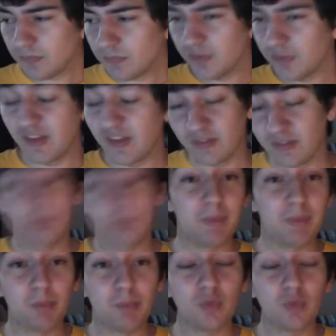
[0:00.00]
They've been
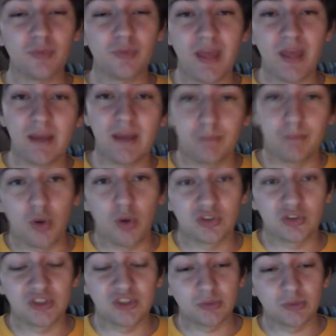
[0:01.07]
pulled from there and put on
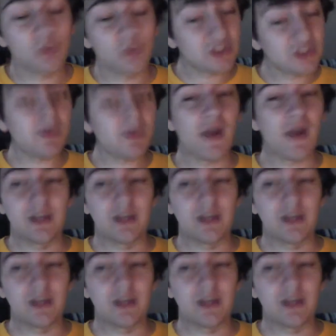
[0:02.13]
Steam store, which is fine.